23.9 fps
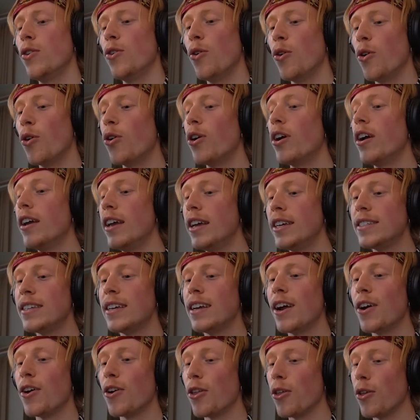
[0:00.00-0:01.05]
Or is
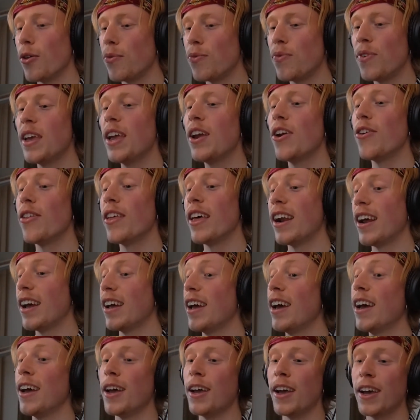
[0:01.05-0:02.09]
it out of the fear that
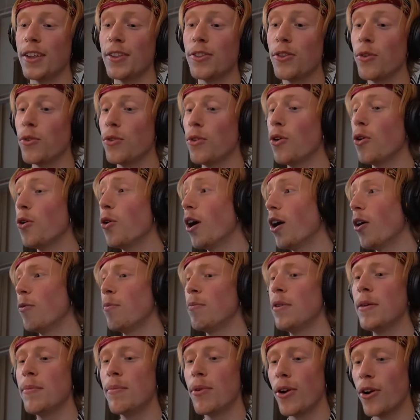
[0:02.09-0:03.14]
I don't know how
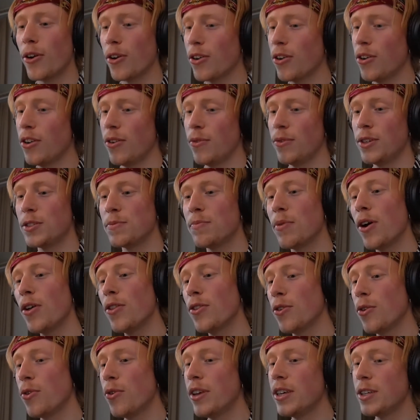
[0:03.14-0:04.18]
people are going to
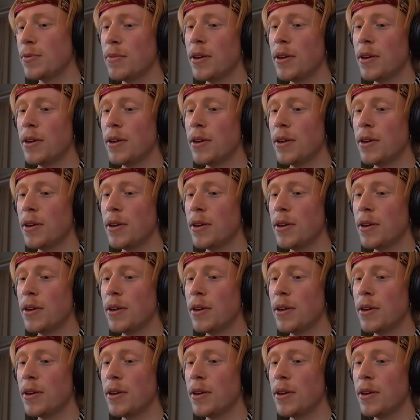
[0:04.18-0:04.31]
respond to this?